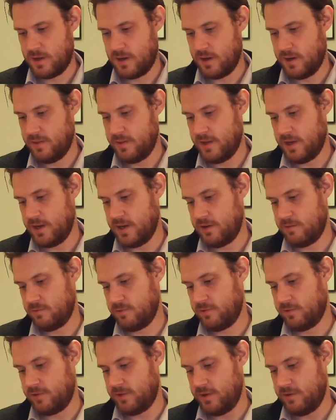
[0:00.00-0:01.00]
And then it
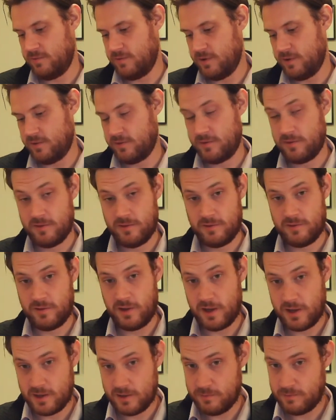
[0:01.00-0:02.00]
received its
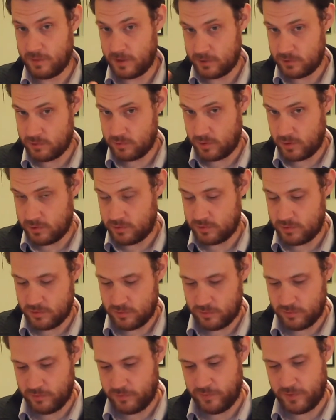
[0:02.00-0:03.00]
second maturation
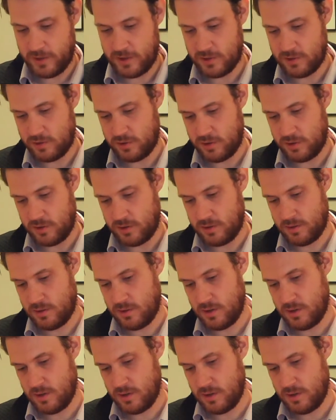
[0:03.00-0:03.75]
or finishing